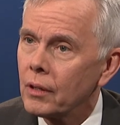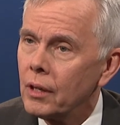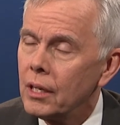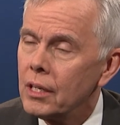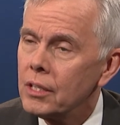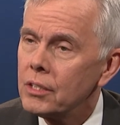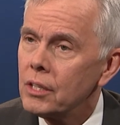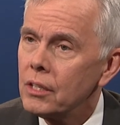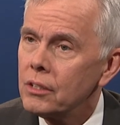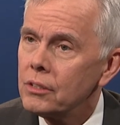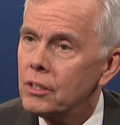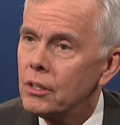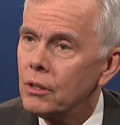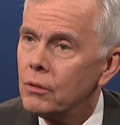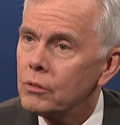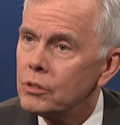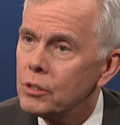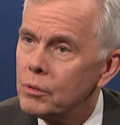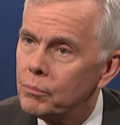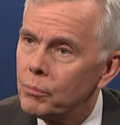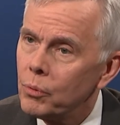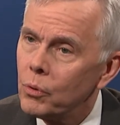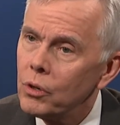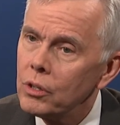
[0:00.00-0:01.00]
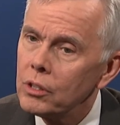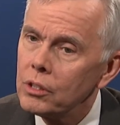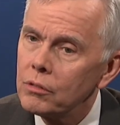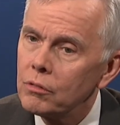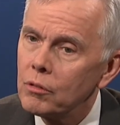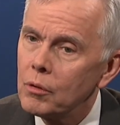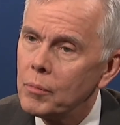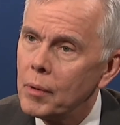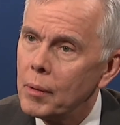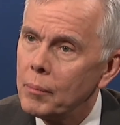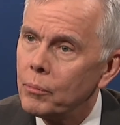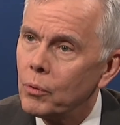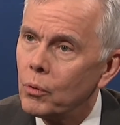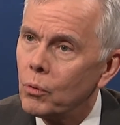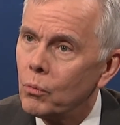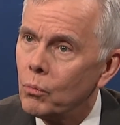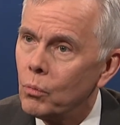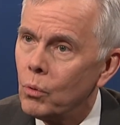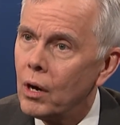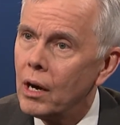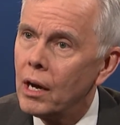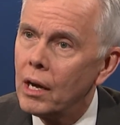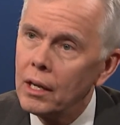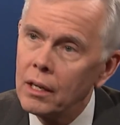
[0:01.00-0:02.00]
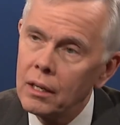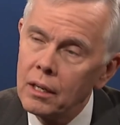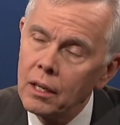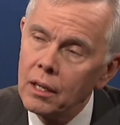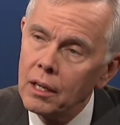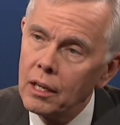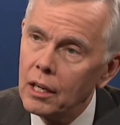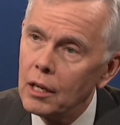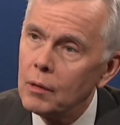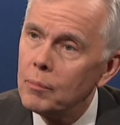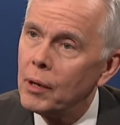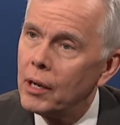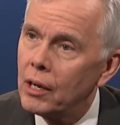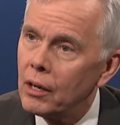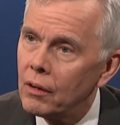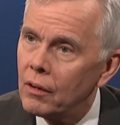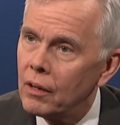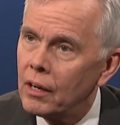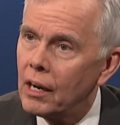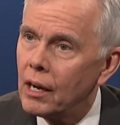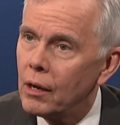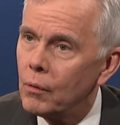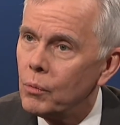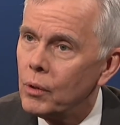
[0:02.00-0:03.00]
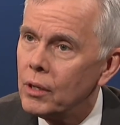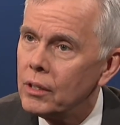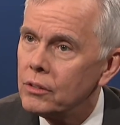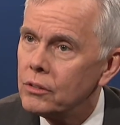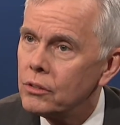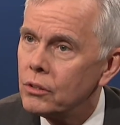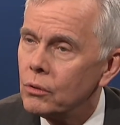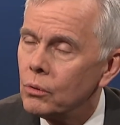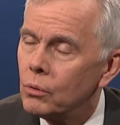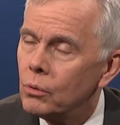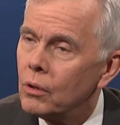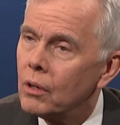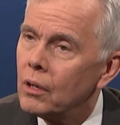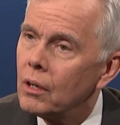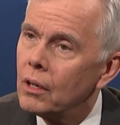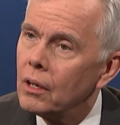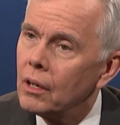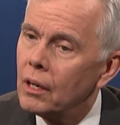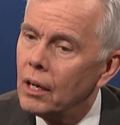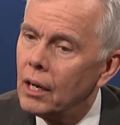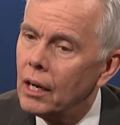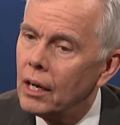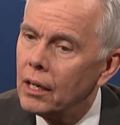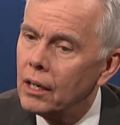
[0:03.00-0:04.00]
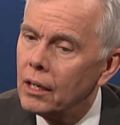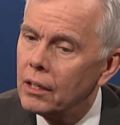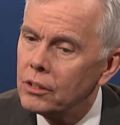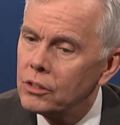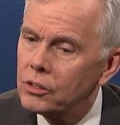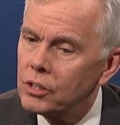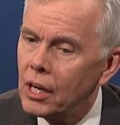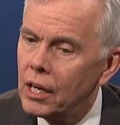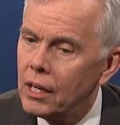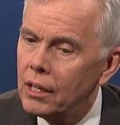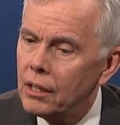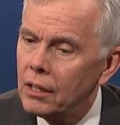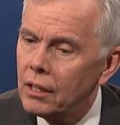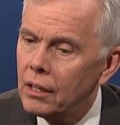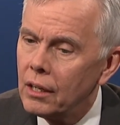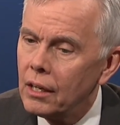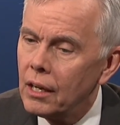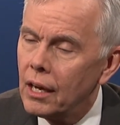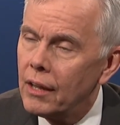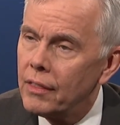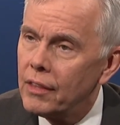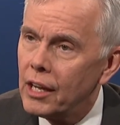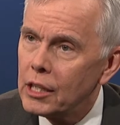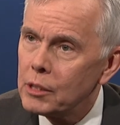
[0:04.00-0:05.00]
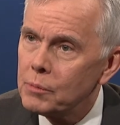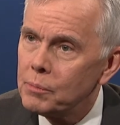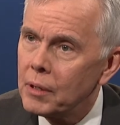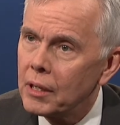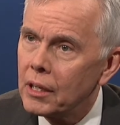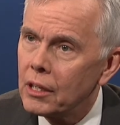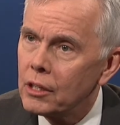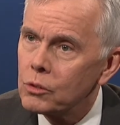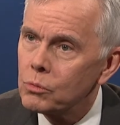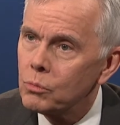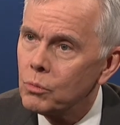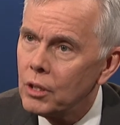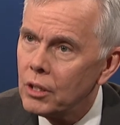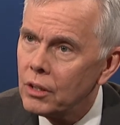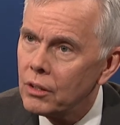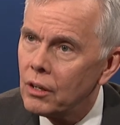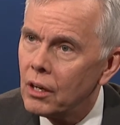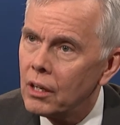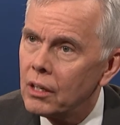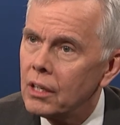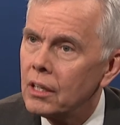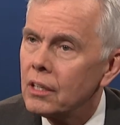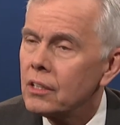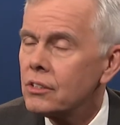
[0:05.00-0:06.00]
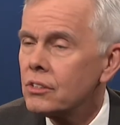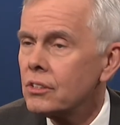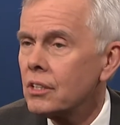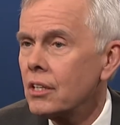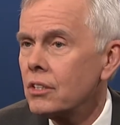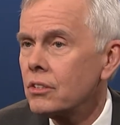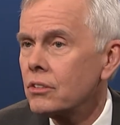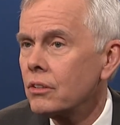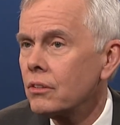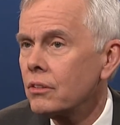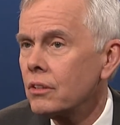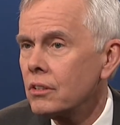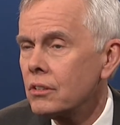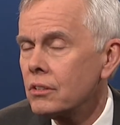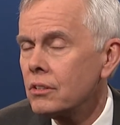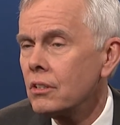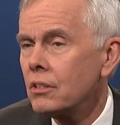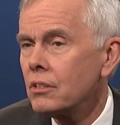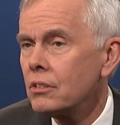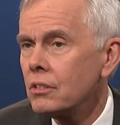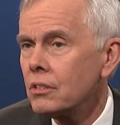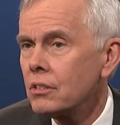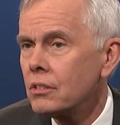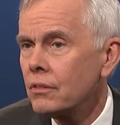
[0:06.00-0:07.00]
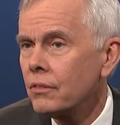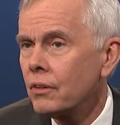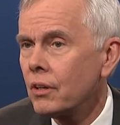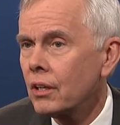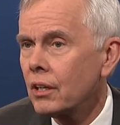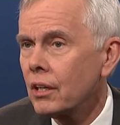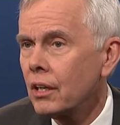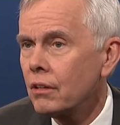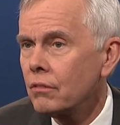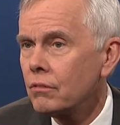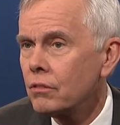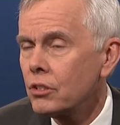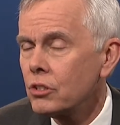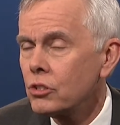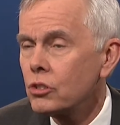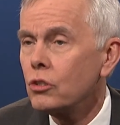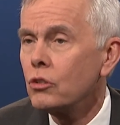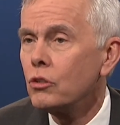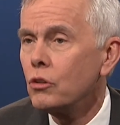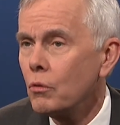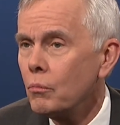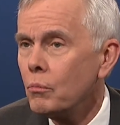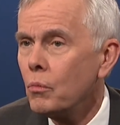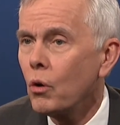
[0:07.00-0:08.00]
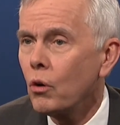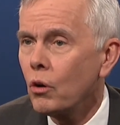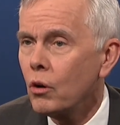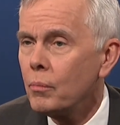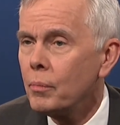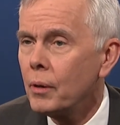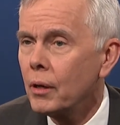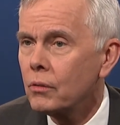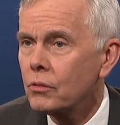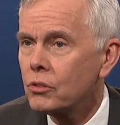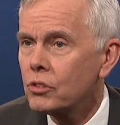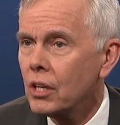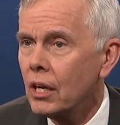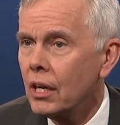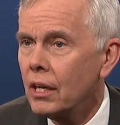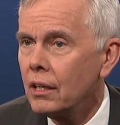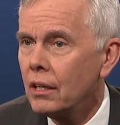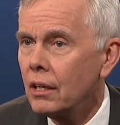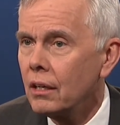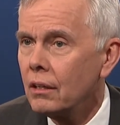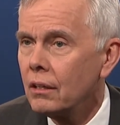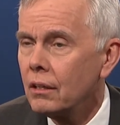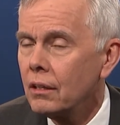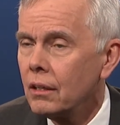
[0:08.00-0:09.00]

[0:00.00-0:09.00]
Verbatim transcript: he says, you know, it's important to remember why Hébert and I went to China, and that's because we thought it essential that citizens of our country should know more about China.